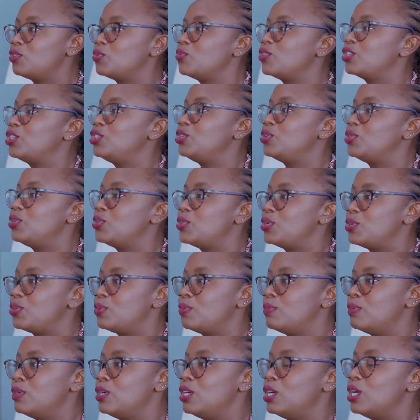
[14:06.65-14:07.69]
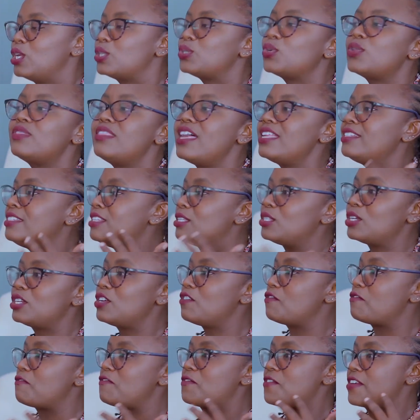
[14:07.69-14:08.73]
to what you don't know? So that's the sort
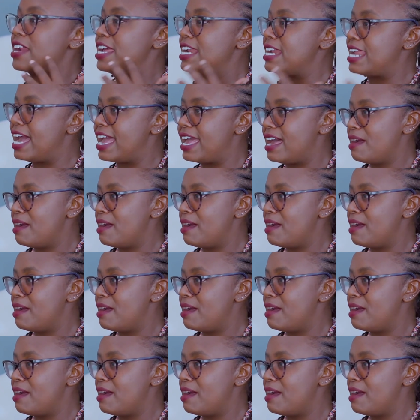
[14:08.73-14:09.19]
of friend I